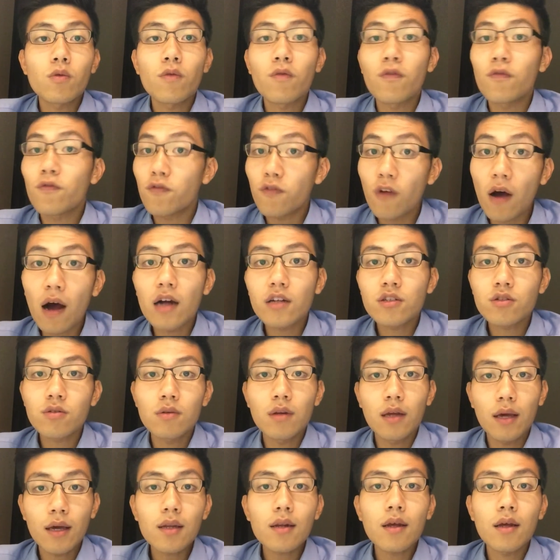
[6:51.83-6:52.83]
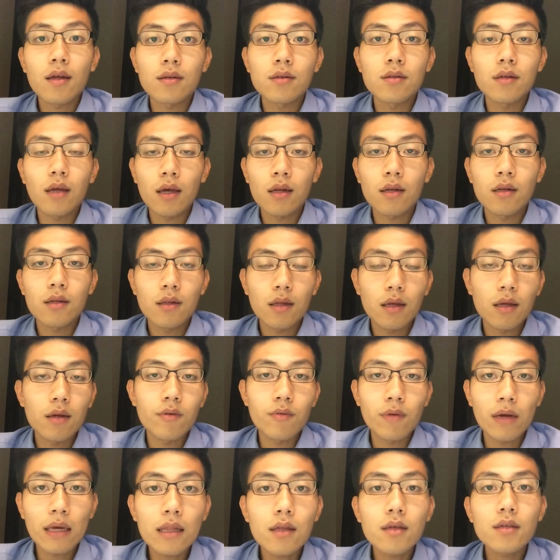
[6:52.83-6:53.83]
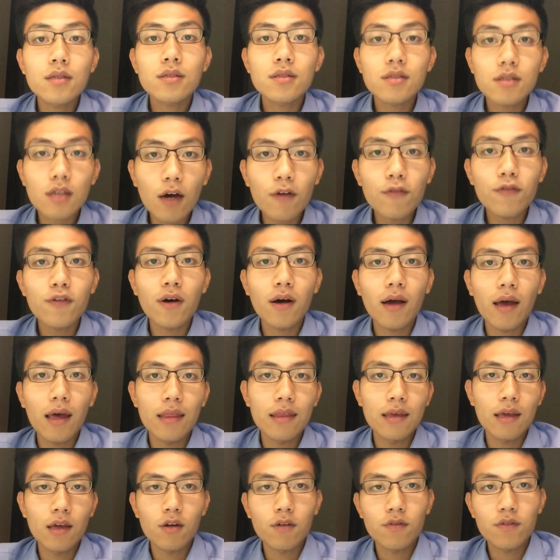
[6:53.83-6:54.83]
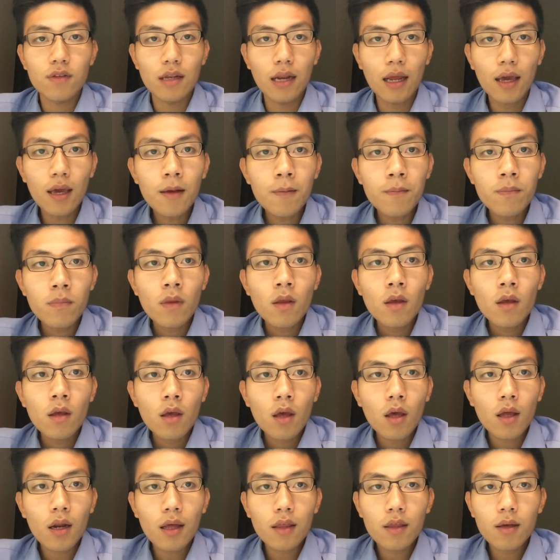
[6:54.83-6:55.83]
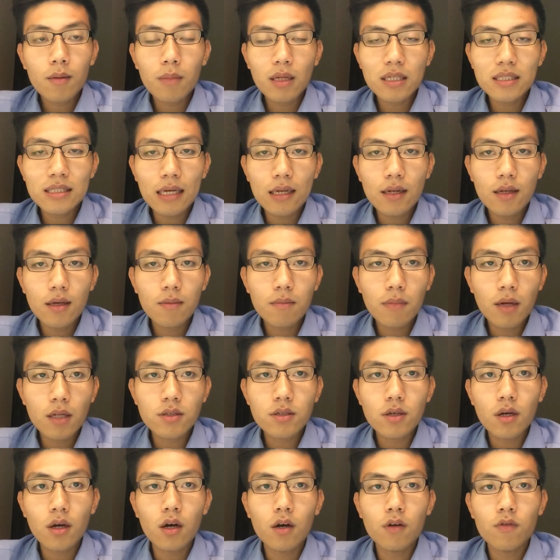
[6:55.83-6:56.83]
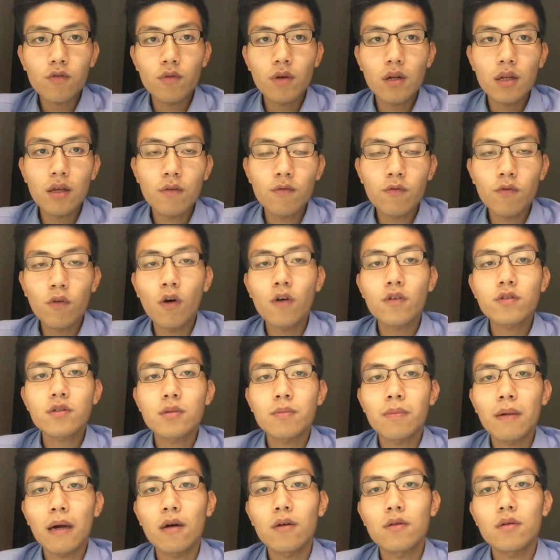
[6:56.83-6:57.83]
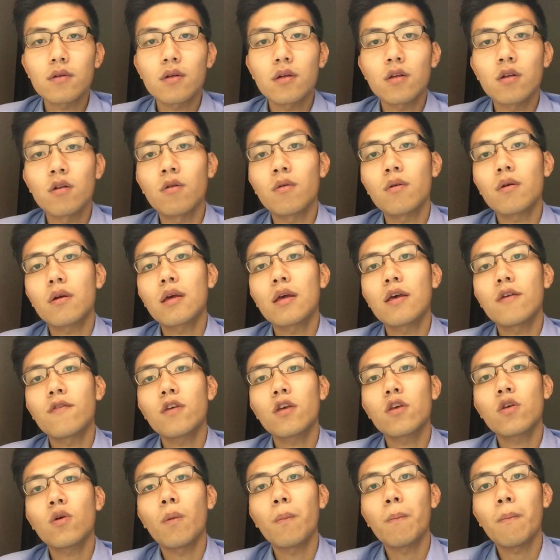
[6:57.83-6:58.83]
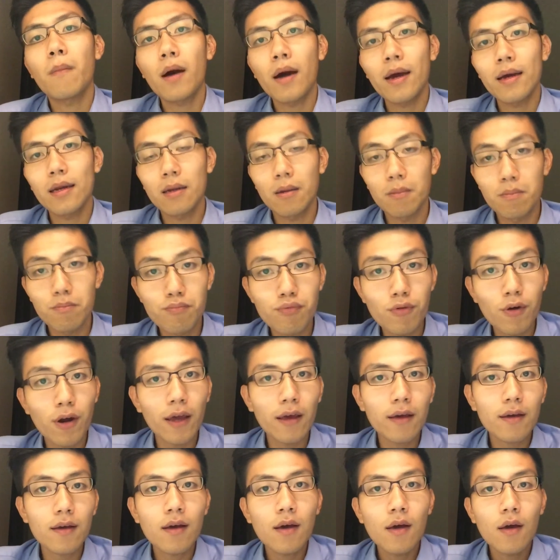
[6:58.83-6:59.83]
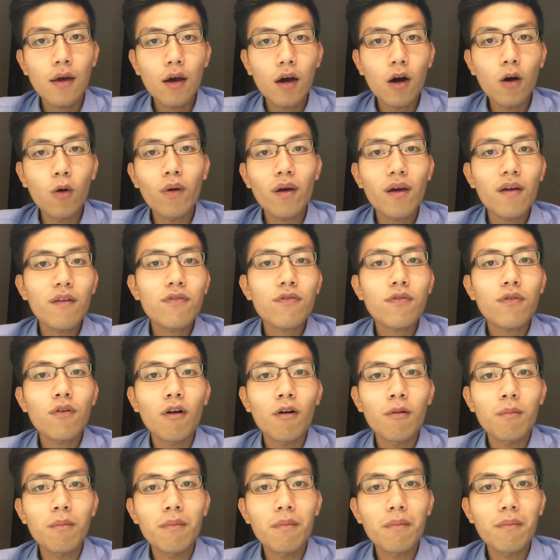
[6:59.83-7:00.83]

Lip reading: far too late, and they really suffer at the end of the day. And I think maintaining mental health really involves about giving your mind a break away from